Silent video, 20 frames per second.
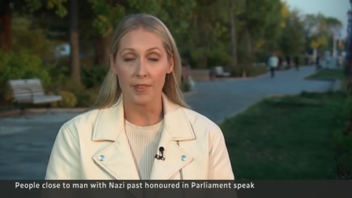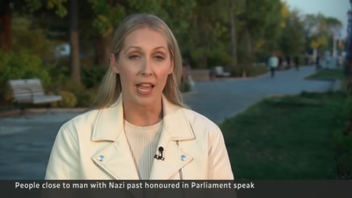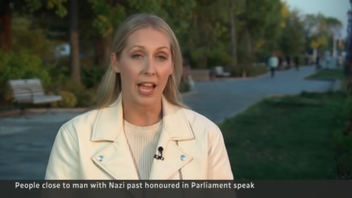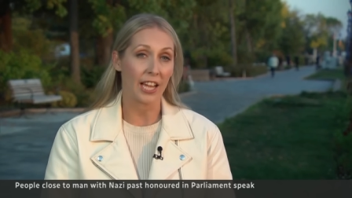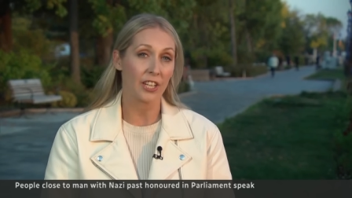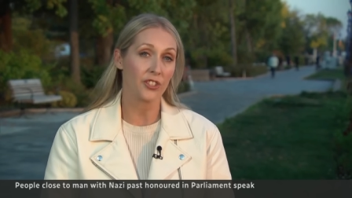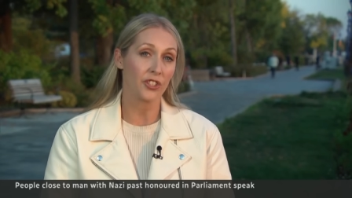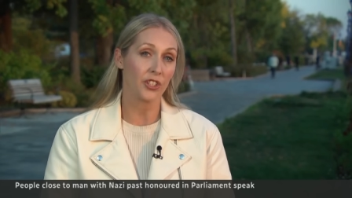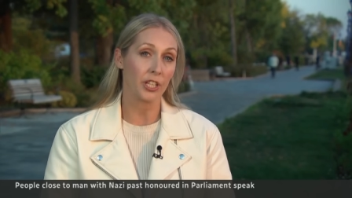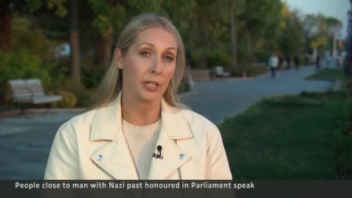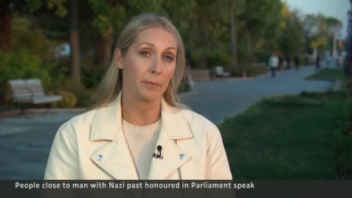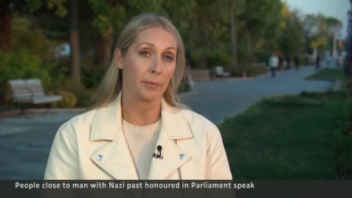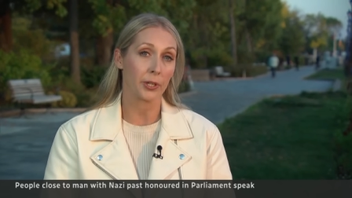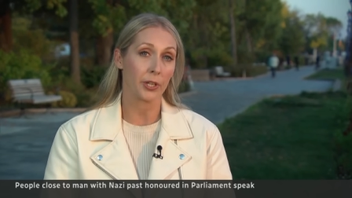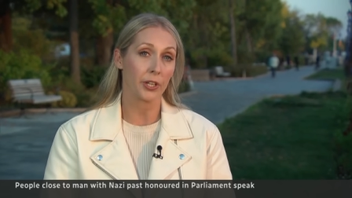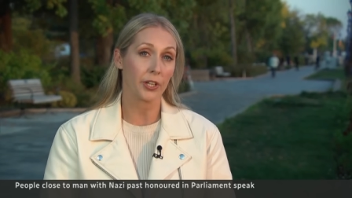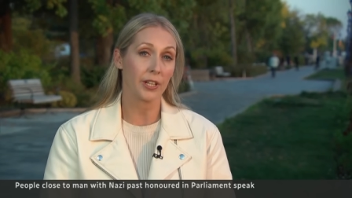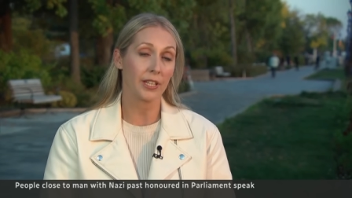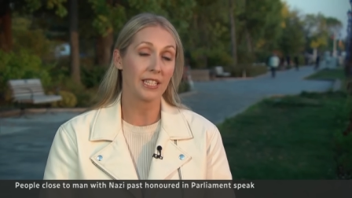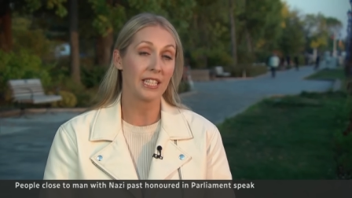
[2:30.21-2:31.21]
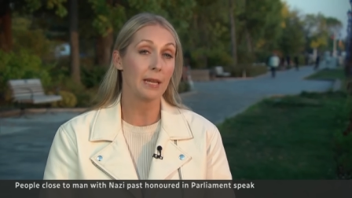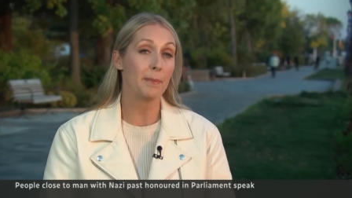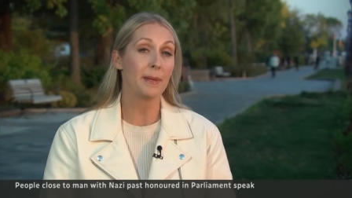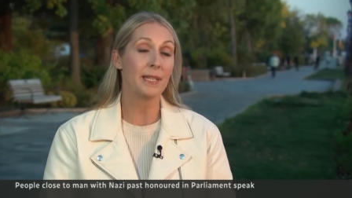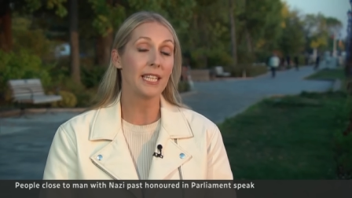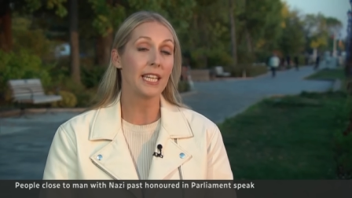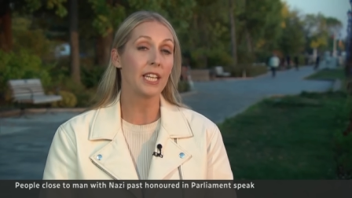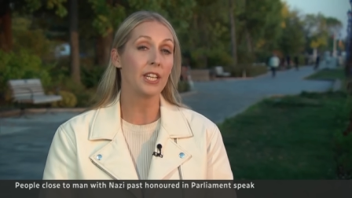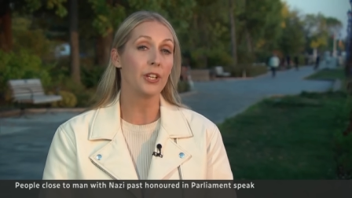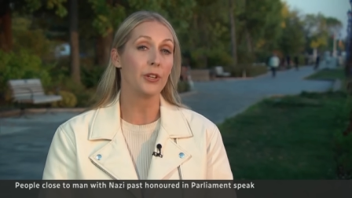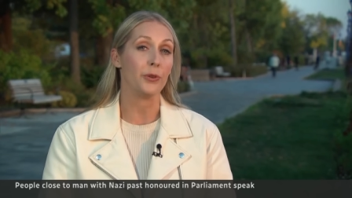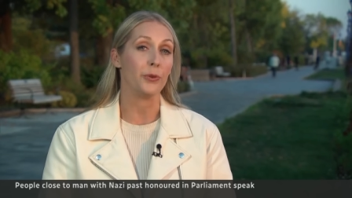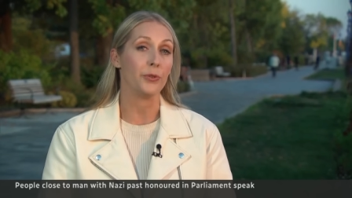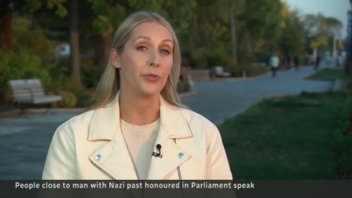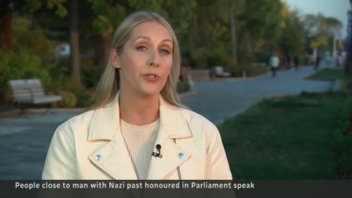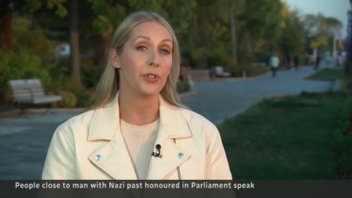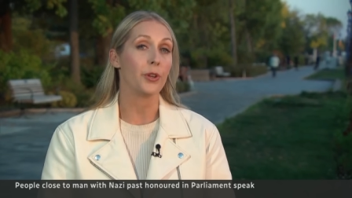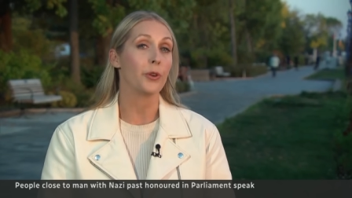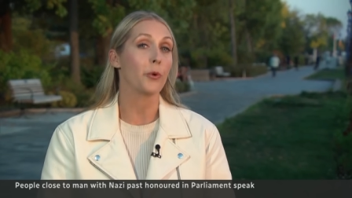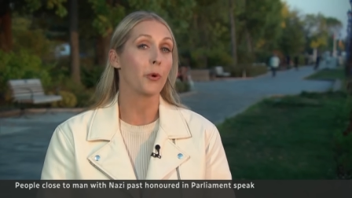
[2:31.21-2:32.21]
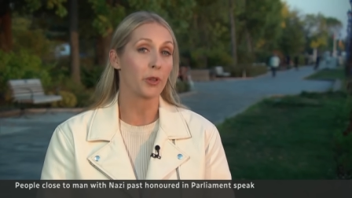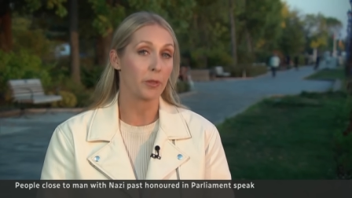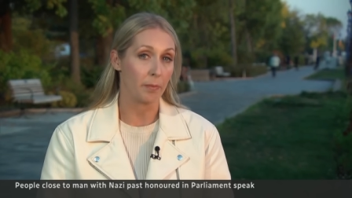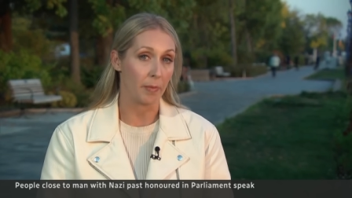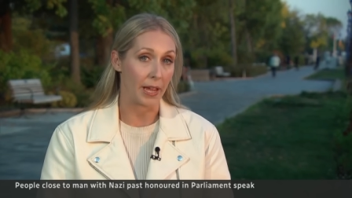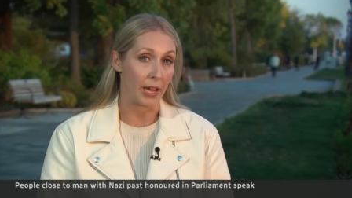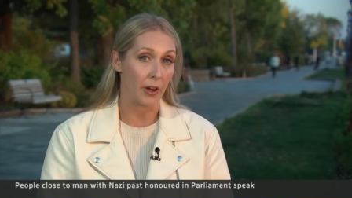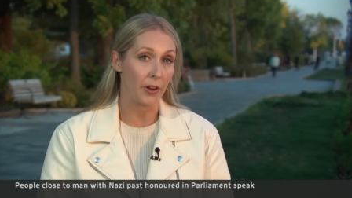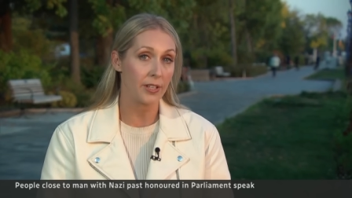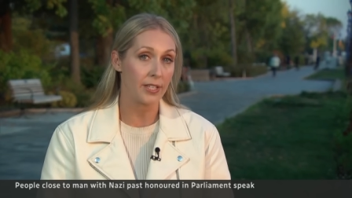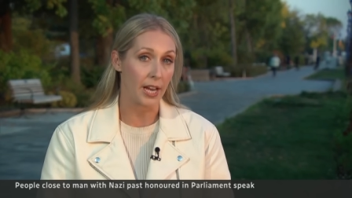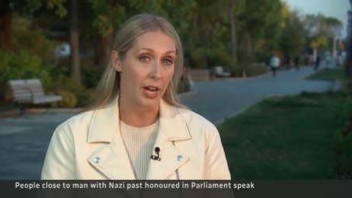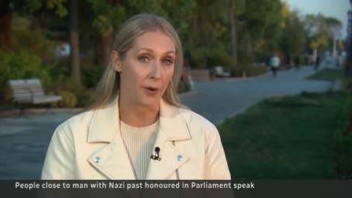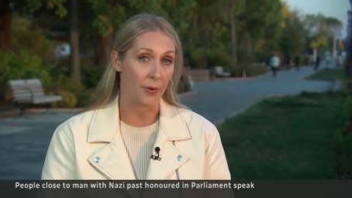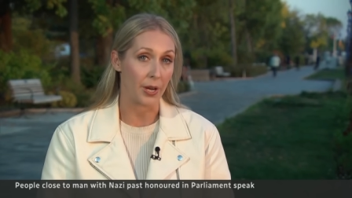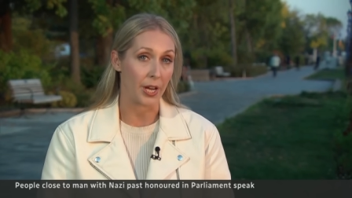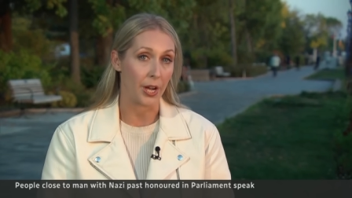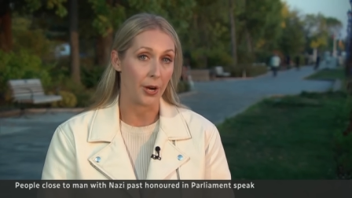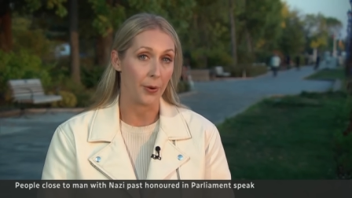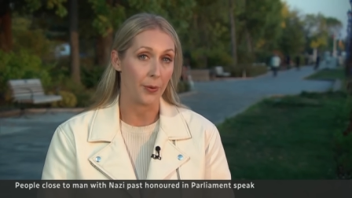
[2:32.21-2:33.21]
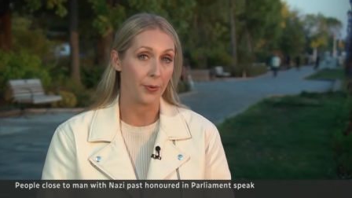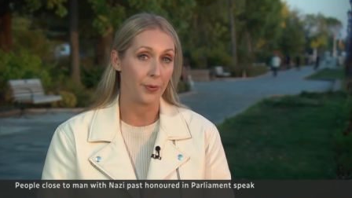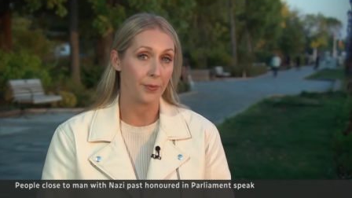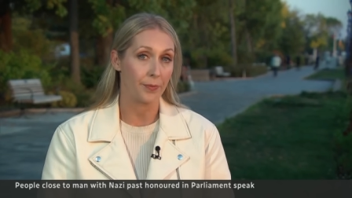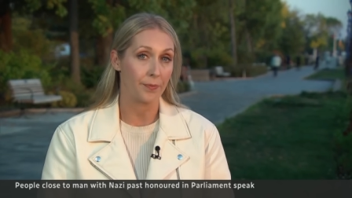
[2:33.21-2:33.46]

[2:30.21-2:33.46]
Ashley Burke, C B C News, North Bay, Ontario.